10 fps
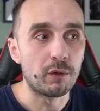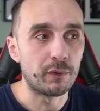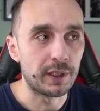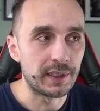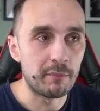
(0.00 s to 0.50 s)

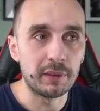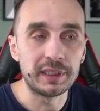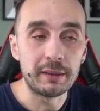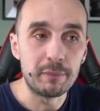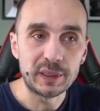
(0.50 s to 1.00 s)
for example
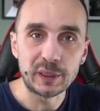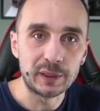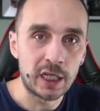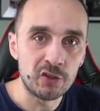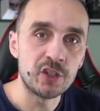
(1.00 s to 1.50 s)
the abyssal
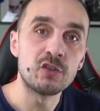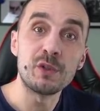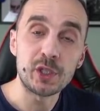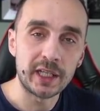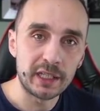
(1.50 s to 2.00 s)
dungeons,
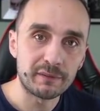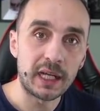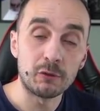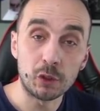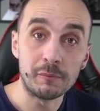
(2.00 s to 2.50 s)
which I left
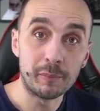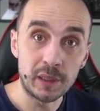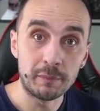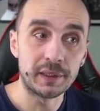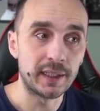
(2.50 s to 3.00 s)
out on
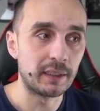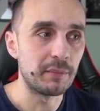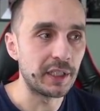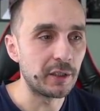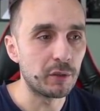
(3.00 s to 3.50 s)
purpose at the
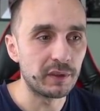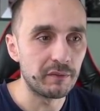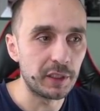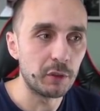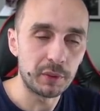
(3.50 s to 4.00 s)
beginning of the
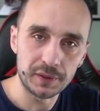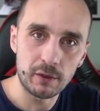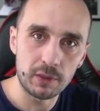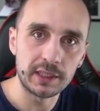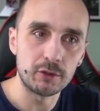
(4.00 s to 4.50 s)
video because I
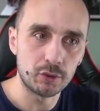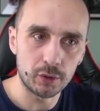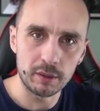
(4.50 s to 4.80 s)
wanted to talk